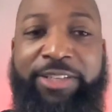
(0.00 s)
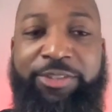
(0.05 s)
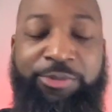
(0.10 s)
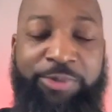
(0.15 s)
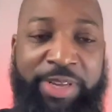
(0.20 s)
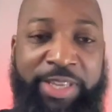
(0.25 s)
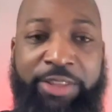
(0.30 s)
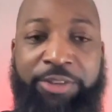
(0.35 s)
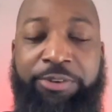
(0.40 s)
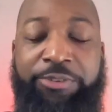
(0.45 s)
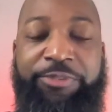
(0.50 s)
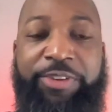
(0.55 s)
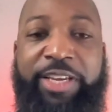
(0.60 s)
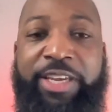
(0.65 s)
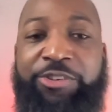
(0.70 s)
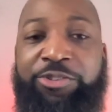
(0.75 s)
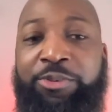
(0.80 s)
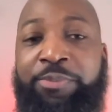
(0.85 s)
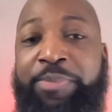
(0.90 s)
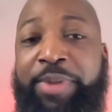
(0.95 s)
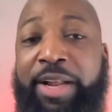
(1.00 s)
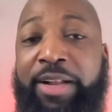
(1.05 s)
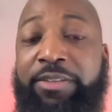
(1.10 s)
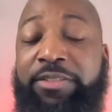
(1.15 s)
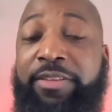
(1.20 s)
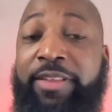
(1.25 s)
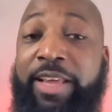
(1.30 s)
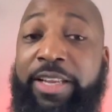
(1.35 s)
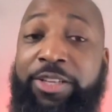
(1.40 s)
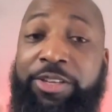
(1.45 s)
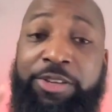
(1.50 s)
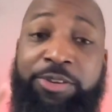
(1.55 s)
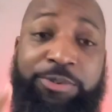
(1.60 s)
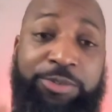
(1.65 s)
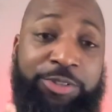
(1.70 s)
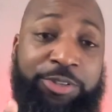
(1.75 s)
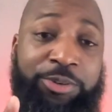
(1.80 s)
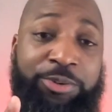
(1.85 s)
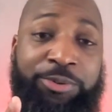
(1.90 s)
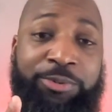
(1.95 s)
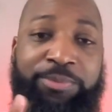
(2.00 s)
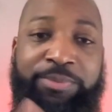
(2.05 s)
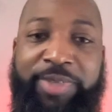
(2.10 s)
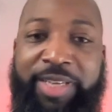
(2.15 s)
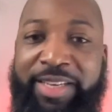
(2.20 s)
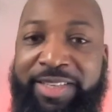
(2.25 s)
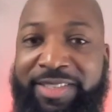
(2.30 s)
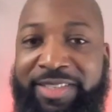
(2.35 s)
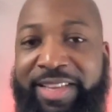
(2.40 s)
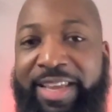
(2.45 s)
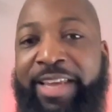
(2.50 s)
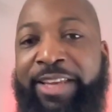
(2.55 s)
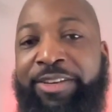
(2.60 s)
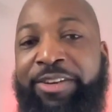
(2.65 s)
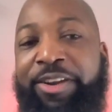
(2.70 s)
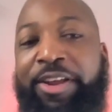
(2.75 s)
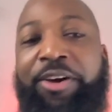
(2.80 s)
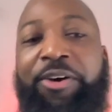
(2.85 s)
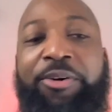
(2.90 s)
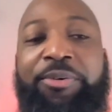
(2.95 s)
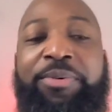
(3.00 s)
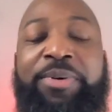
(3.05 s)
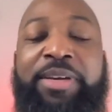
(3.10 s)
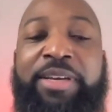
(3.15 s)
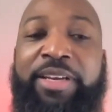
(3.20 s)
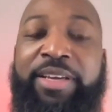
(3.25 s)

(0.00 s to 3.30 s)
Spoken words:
to ring the notification bell so that you too can stay in the know.